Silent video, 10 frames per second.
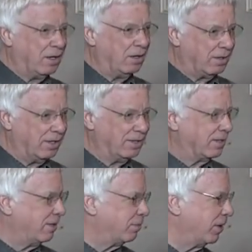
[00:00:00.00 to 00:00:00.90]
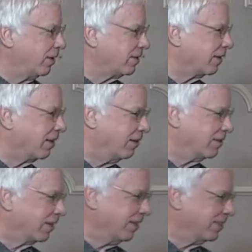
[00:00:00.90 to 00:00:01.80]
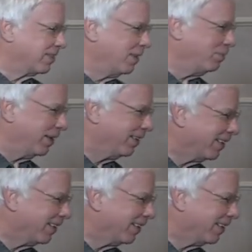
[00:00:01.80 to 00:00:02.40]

okay, it's time to bring this to a close. They're getting sleepy.